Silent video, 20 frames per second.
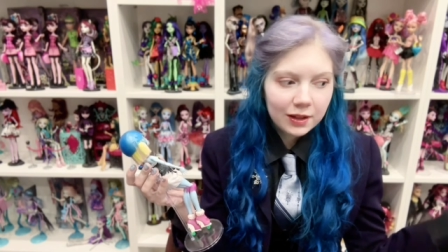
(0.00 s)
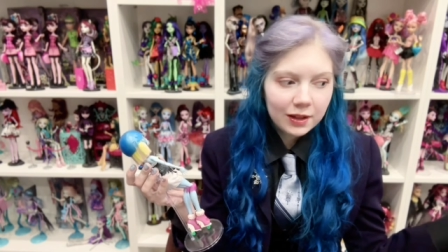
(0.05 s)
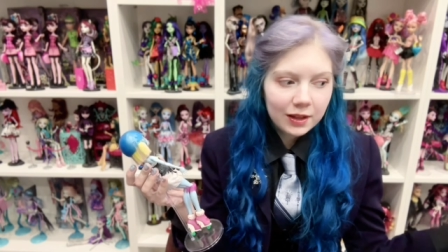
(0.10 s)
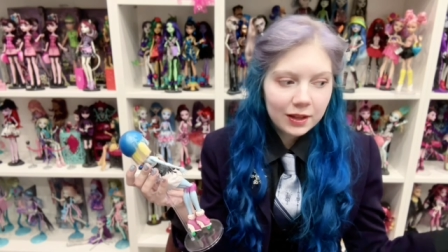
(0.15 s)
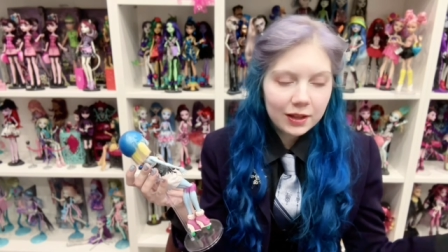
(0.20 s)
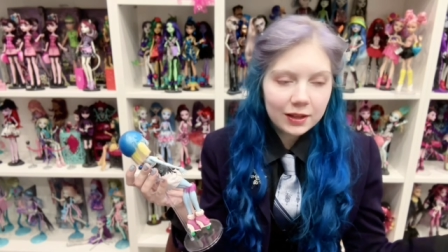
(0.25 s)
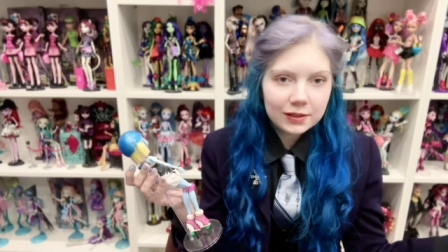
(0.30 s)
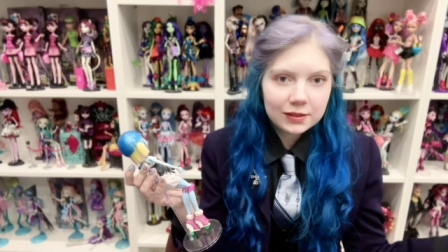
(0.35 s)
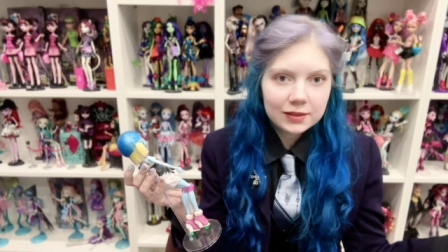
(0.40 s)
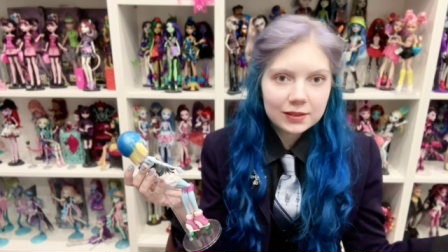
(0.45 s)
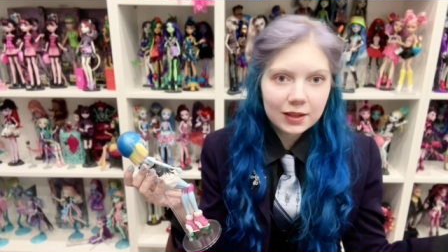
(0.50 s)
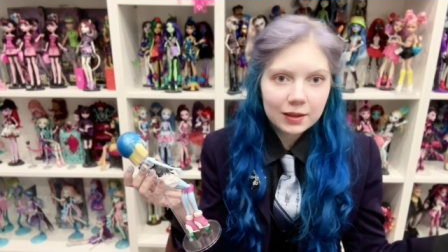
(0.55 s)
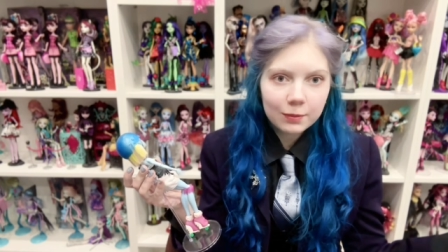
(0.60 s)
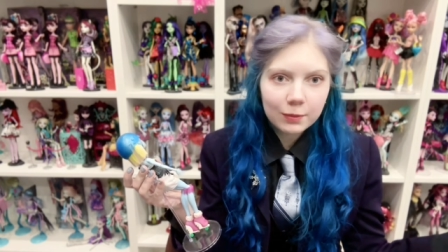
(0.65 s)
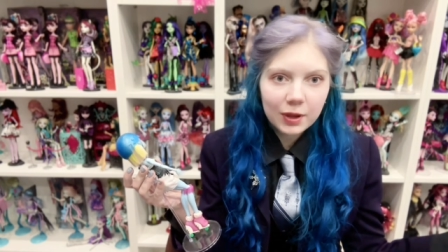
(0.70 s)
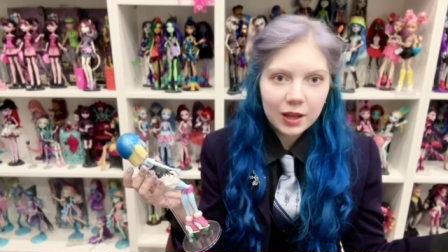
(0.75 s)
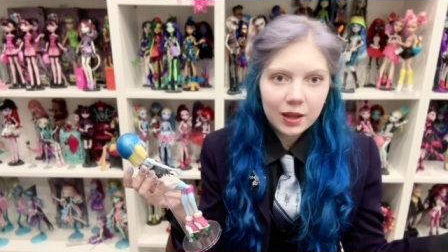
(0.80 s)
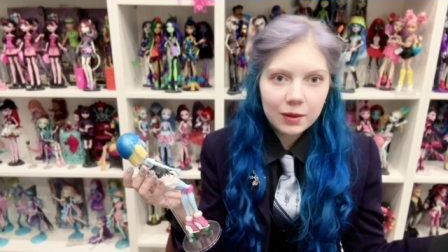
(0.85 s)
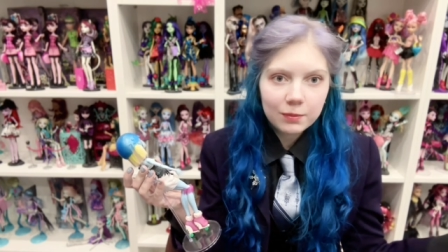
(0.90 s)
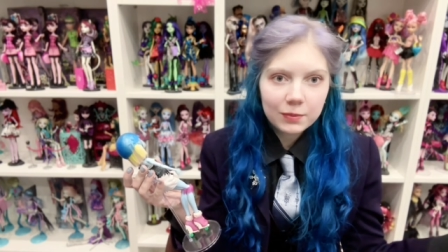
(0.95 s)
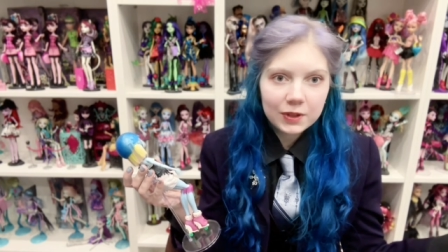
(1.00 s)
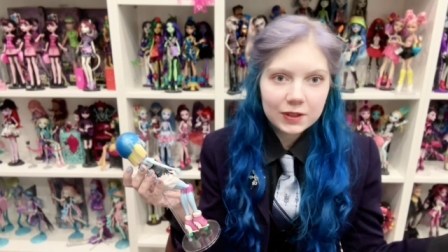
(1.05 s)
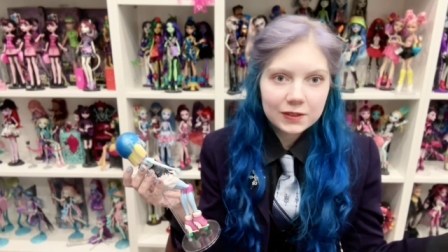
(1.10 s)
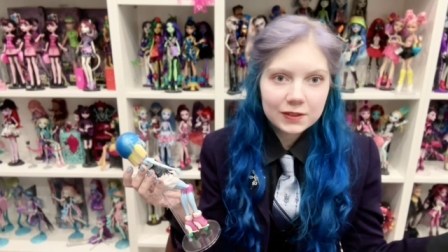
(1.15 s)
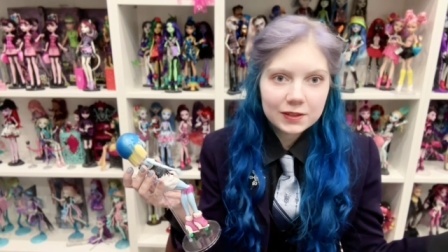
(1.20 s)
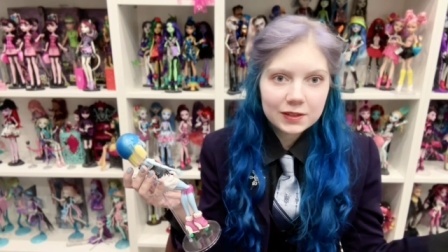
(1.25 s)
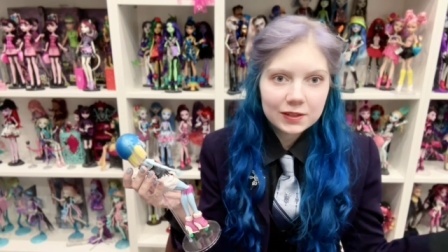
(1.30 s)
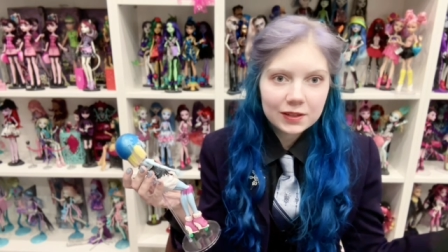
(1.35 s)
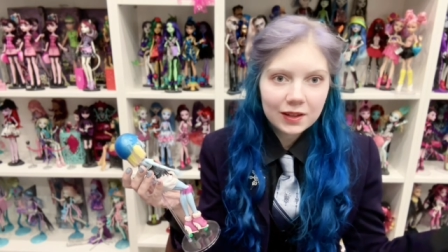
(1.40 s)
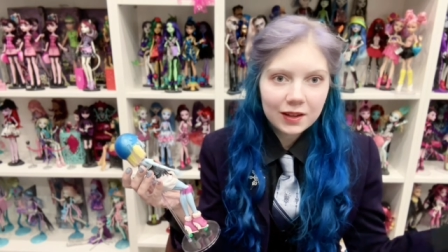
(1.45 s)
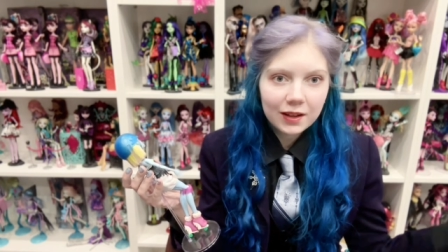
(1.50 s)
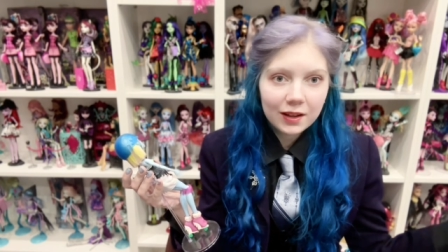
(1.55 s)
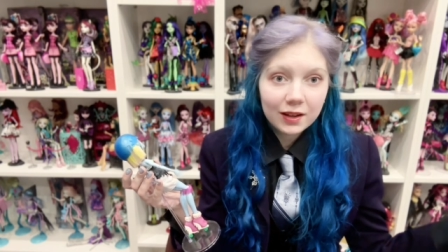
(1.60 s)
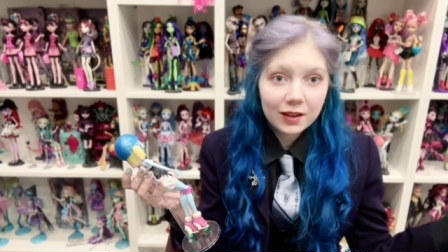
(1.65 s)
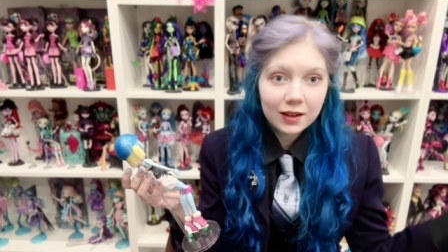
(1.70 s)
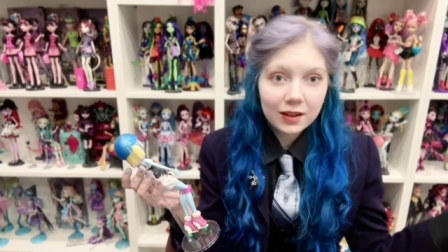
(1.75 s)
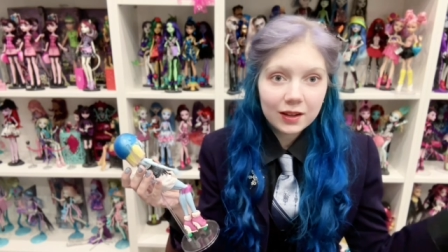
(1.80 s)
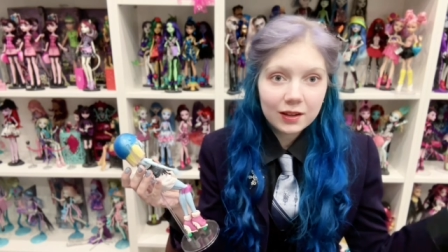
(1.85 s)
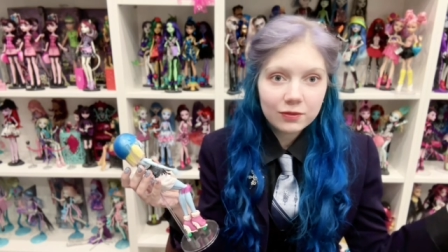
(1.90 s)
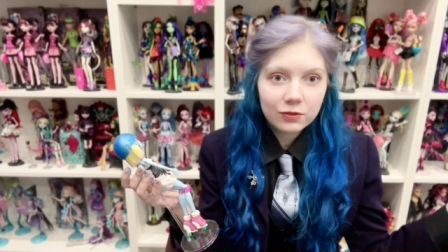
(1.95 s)
in some abyss
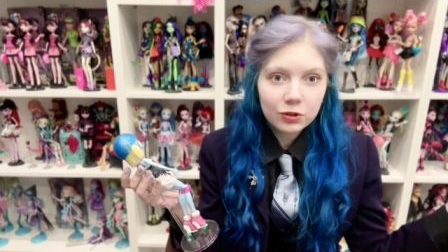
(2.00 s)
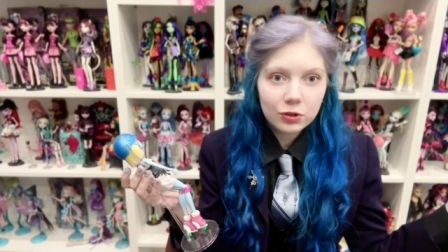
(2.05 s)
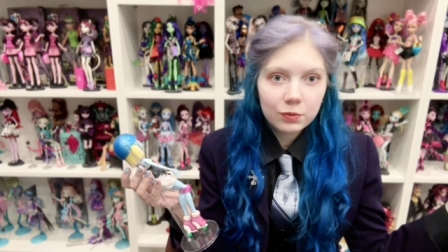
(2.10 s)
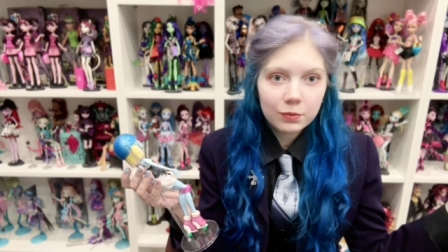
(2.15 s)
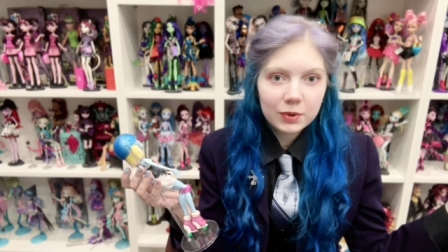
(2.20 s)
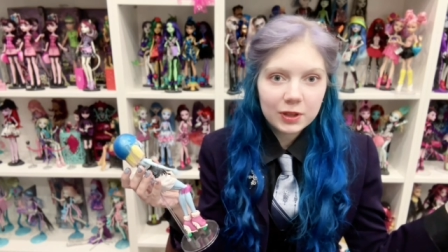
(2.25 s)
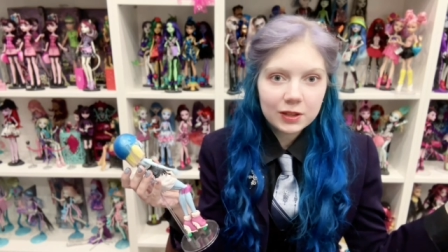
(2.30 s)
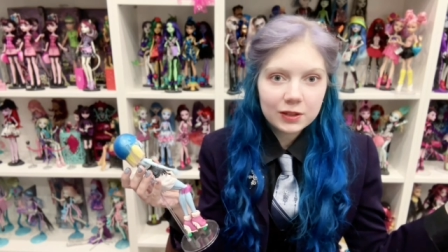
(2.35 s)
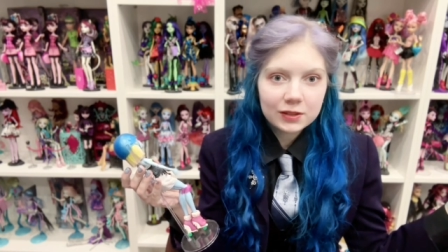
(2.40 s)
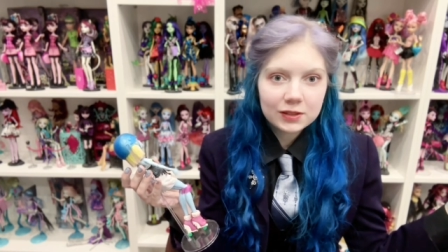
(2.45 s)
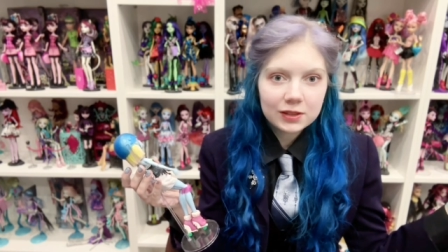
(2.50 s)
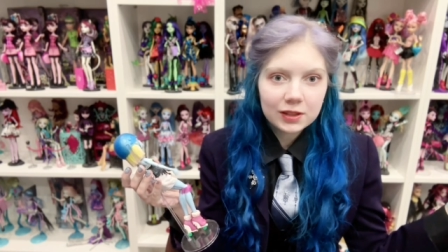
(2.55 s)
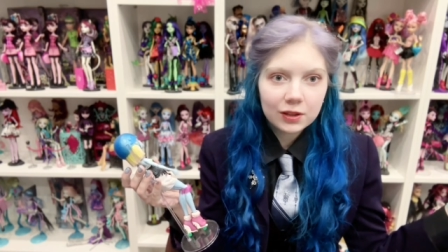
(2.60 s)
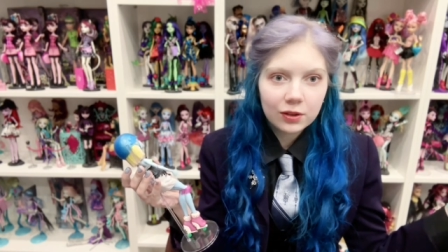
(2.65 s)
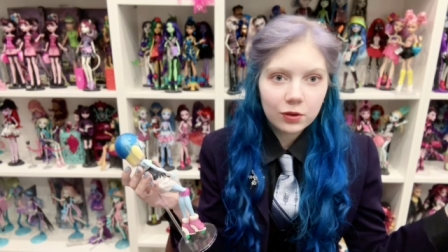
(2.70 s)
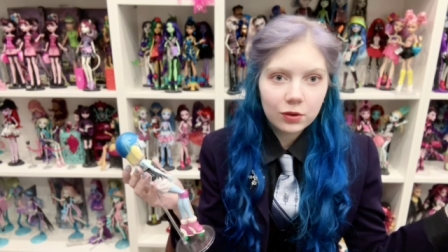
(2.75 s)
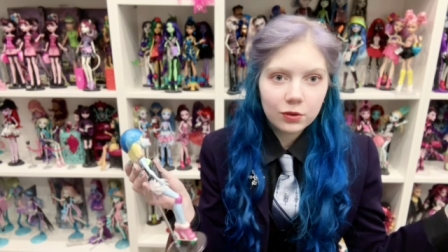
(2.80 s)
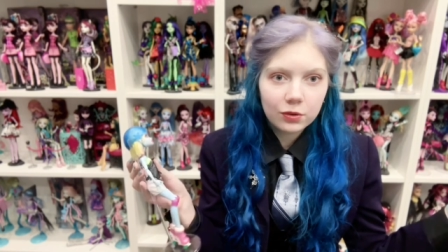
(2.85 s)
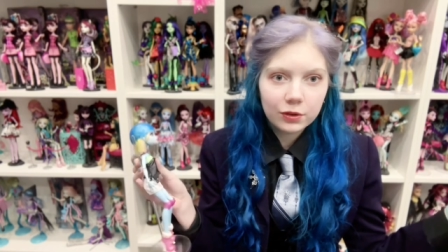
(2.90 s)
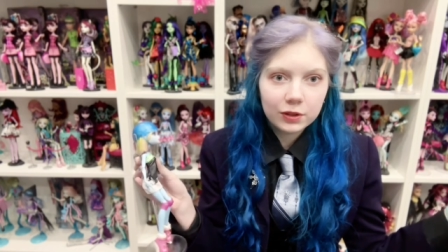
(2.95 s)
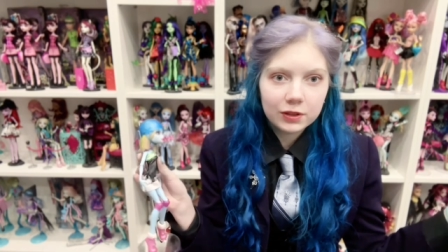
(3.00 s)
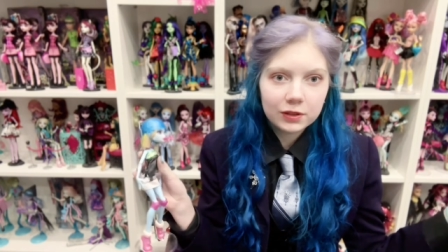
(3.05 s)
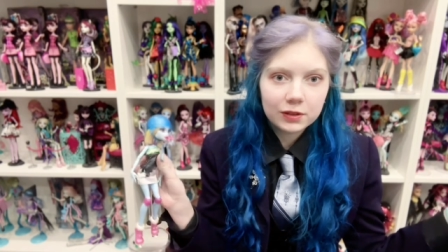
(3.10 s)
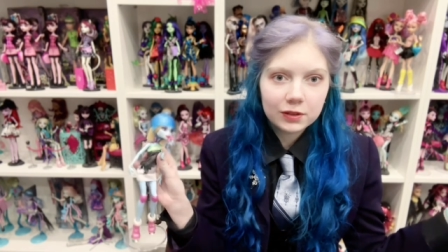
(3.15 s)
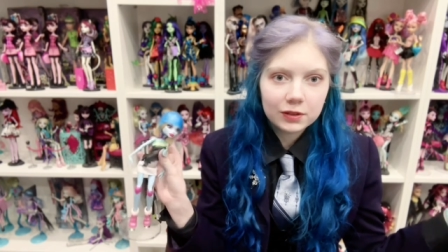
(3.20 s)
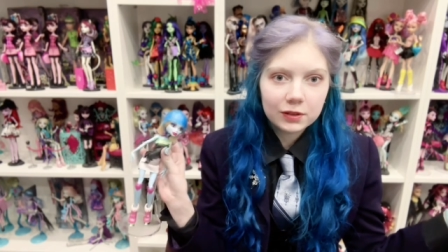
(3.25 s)
a few minutes ago and